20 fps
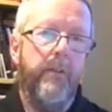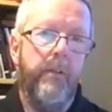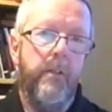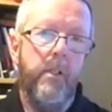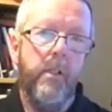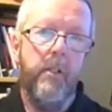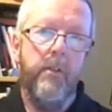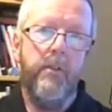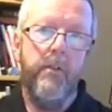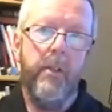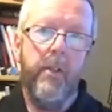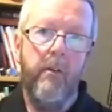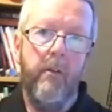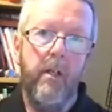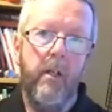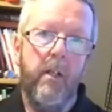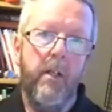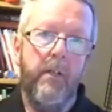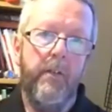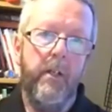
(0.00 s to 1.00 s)
a
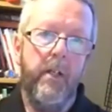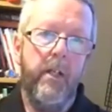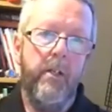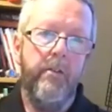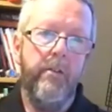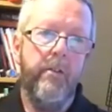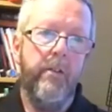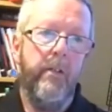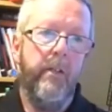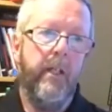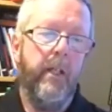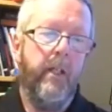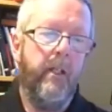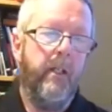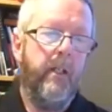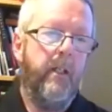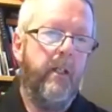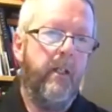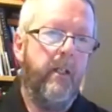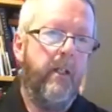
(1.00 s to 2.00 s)
sterilization
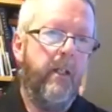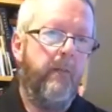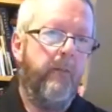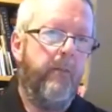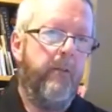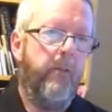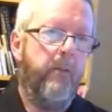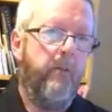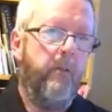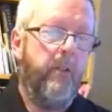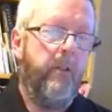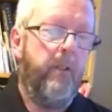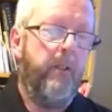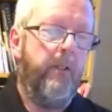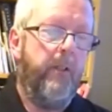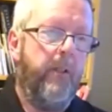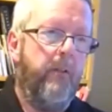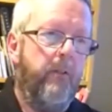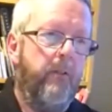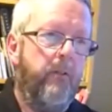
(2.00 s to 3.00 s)
technique, absolutely
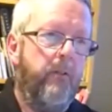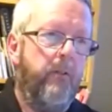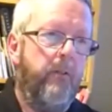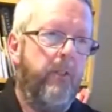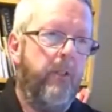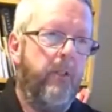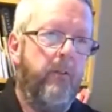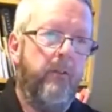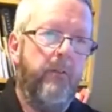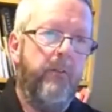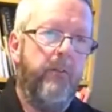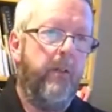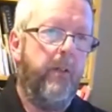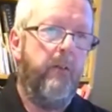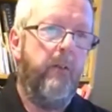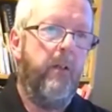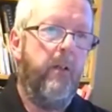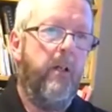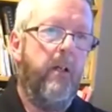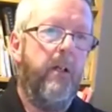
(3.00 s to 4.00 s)
essential. If you don't
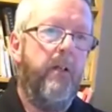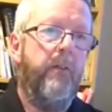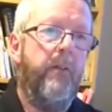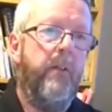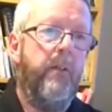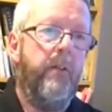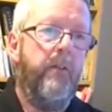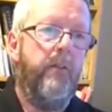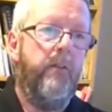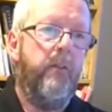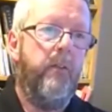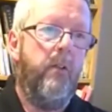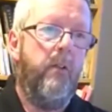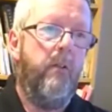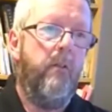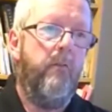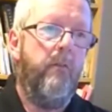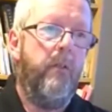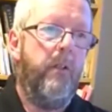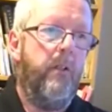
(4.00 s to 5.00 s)
sterilize this, you're going
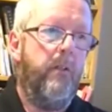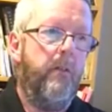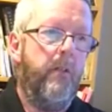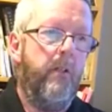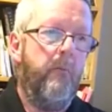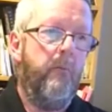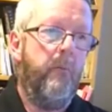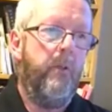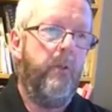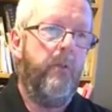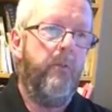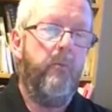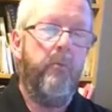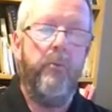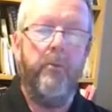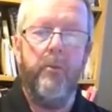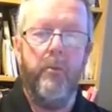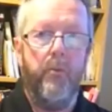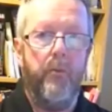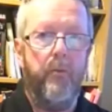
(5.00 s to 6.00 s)
to finish up with all
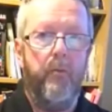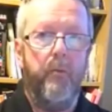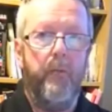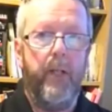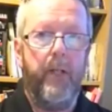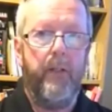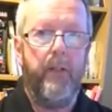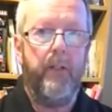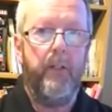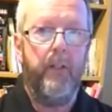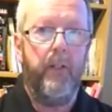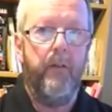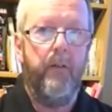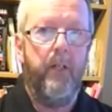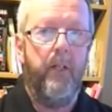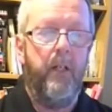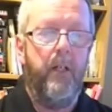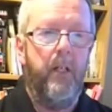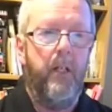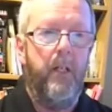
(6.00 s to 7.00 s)
sorts of
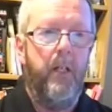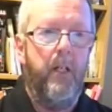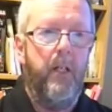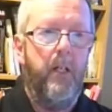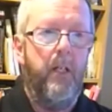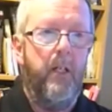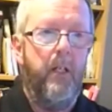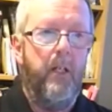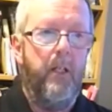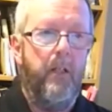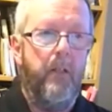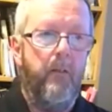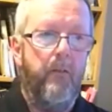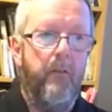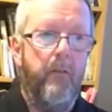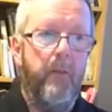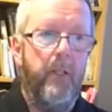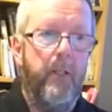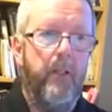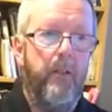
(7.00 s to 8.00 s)
bacteria in the
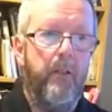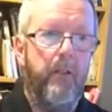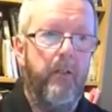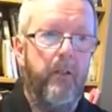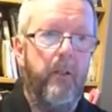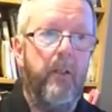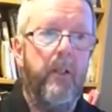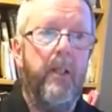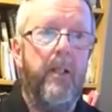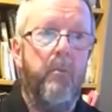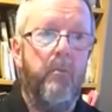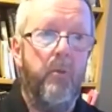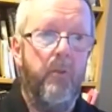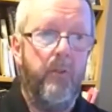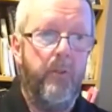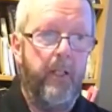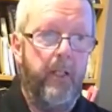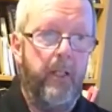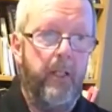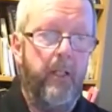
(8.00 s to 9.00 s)
fermenter, and they will
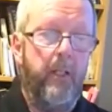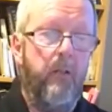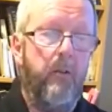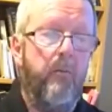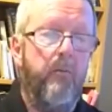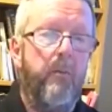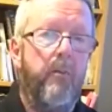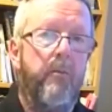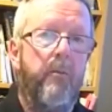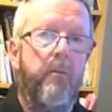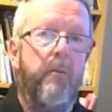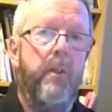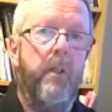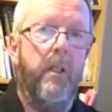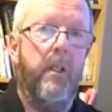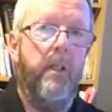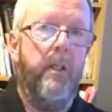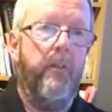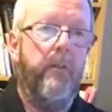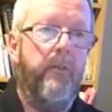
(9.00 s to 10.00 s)
take over from the
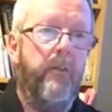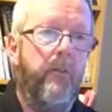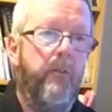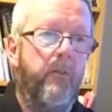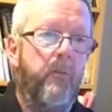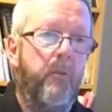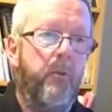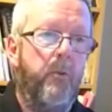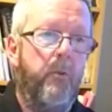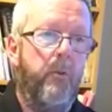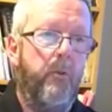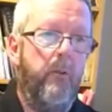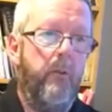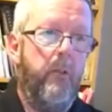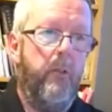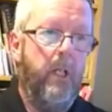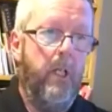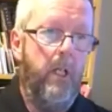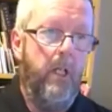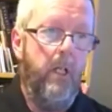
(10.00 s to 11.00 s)
yeast and spoil
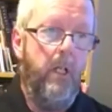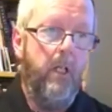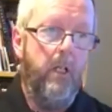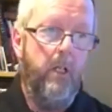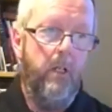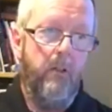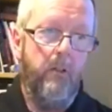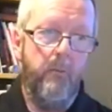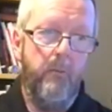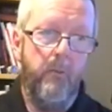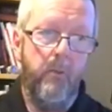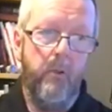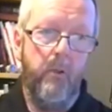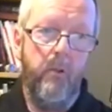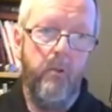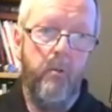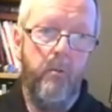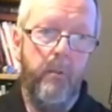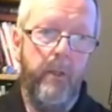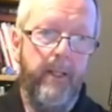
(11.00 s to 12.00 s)

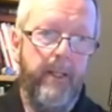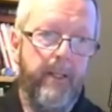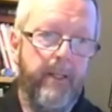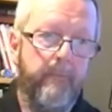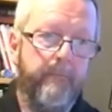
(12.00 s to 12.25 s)
your beer.